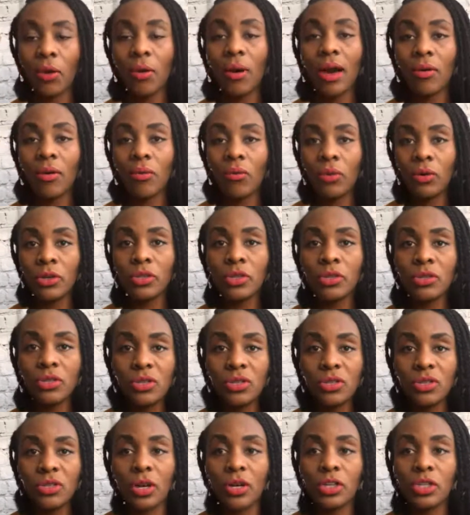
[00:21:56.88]
I want you to
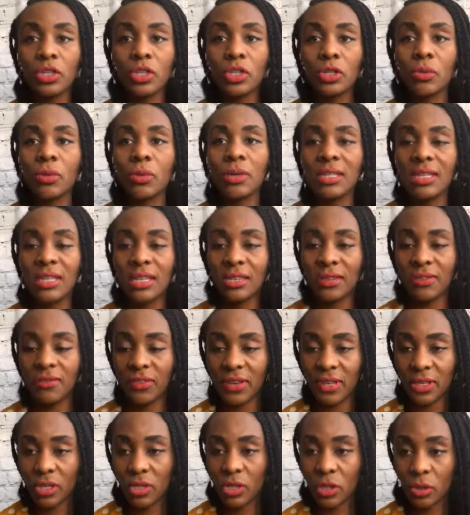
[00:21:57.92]
start doing these
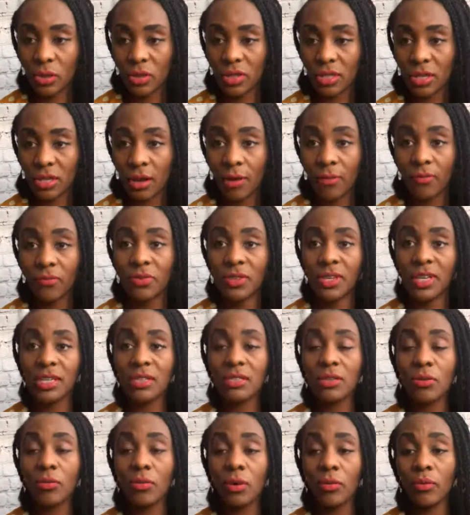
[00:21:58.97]
things to yourself.
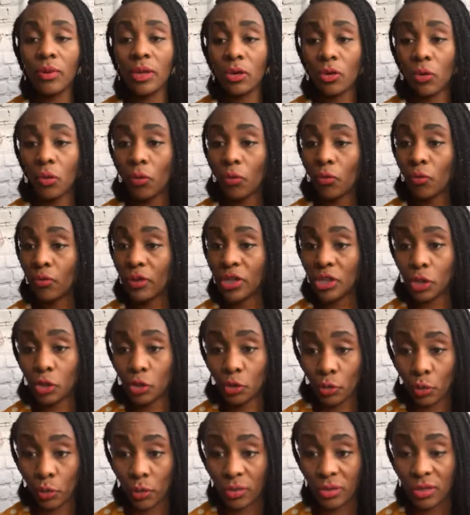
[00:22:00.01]
These are what we call
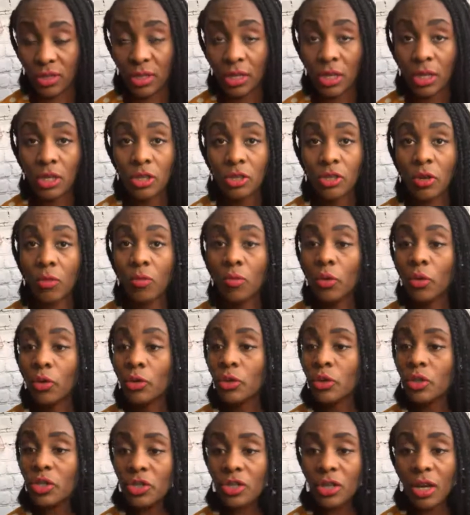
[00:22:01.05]
rituals. The more
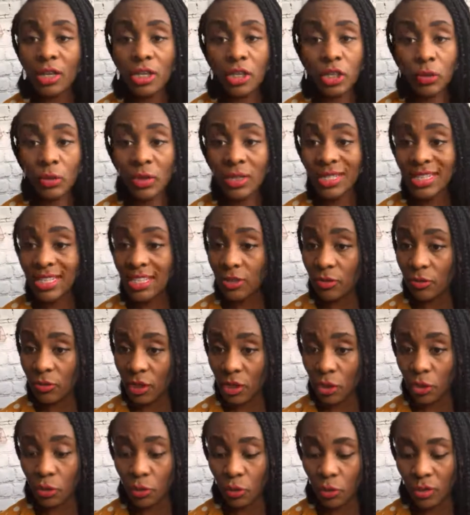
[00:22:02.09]
you start doing these
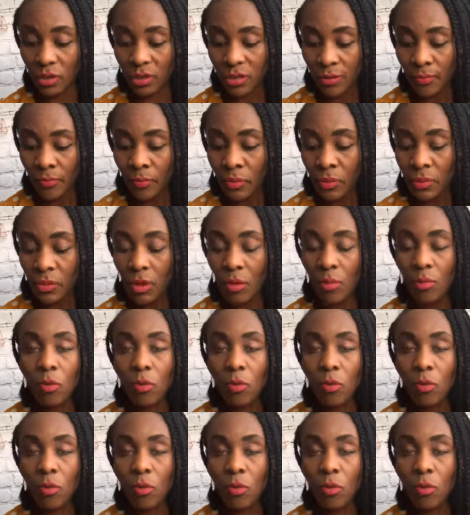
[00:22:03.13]
rituals, the